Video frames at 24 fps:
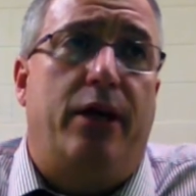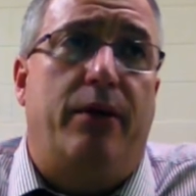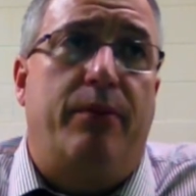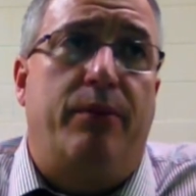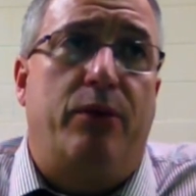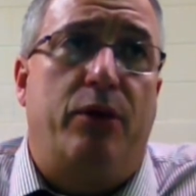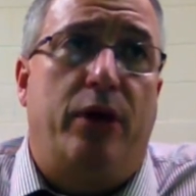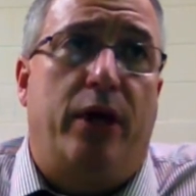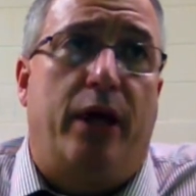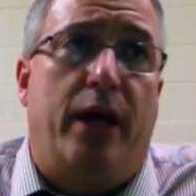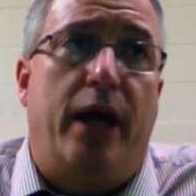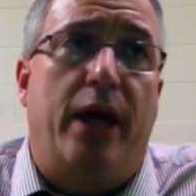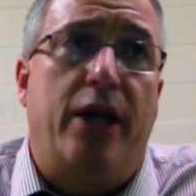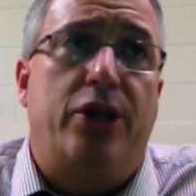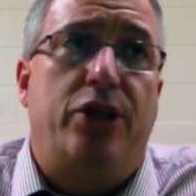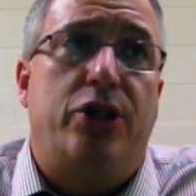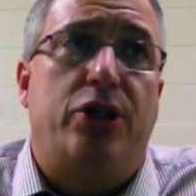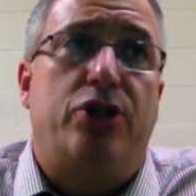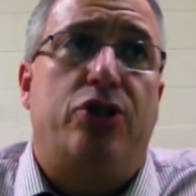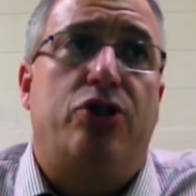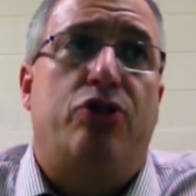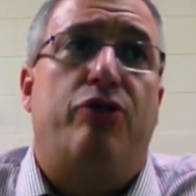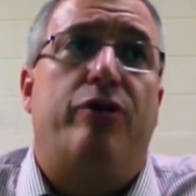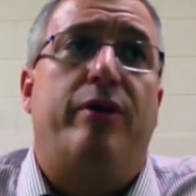
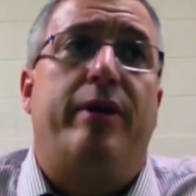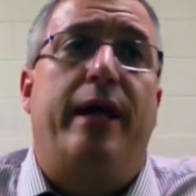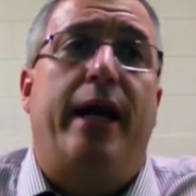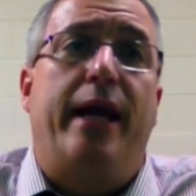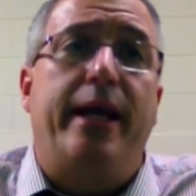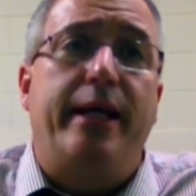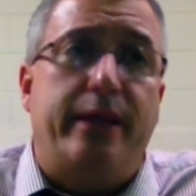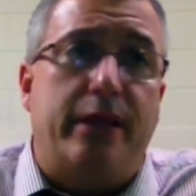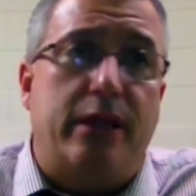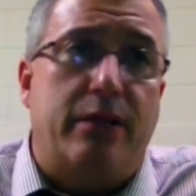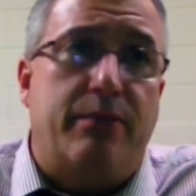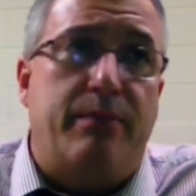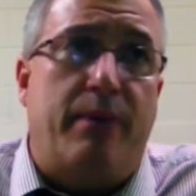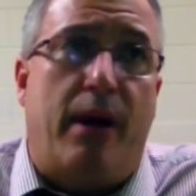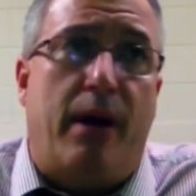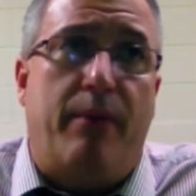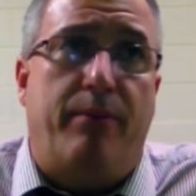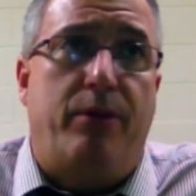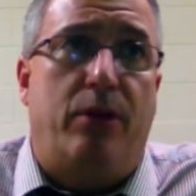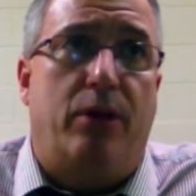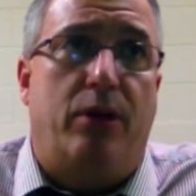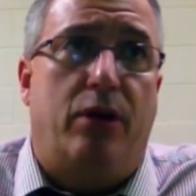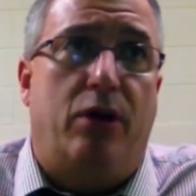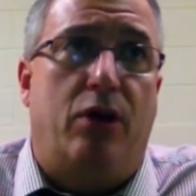communications create this
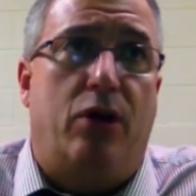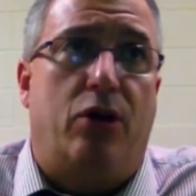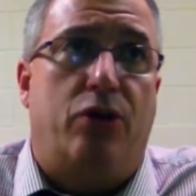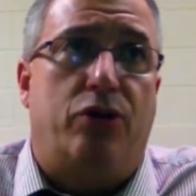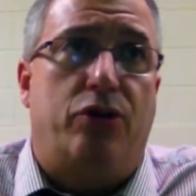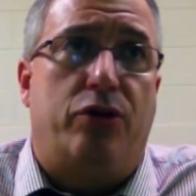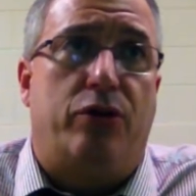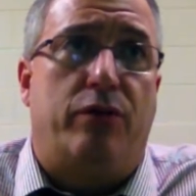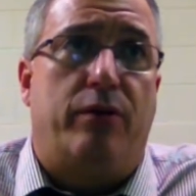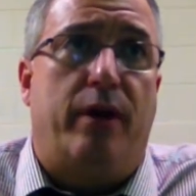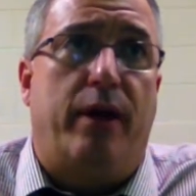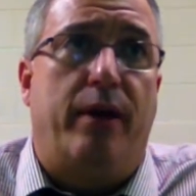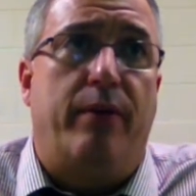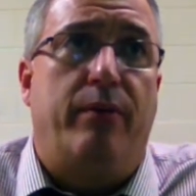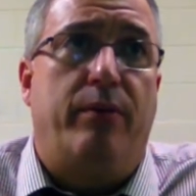popular culture, right?